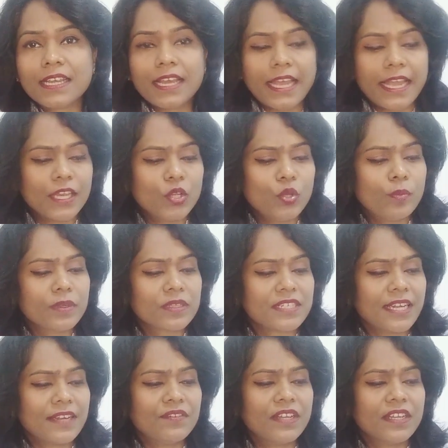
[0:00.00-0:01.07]
and you must
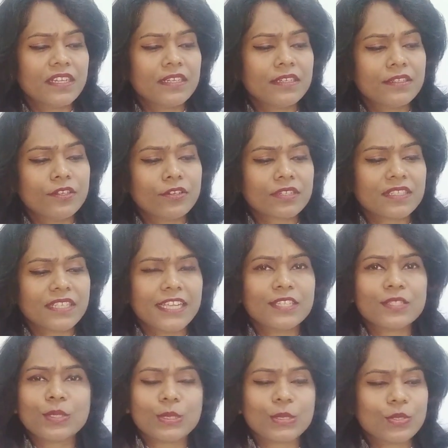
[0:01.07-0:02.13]
have done in your
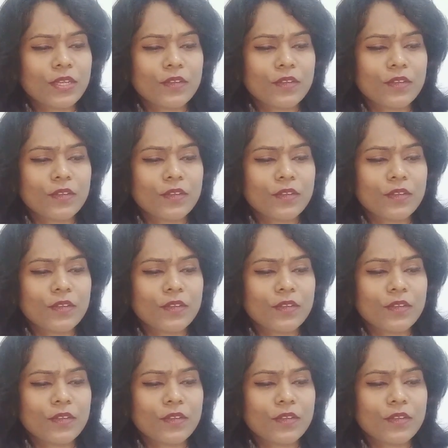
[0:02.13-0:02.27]
science also,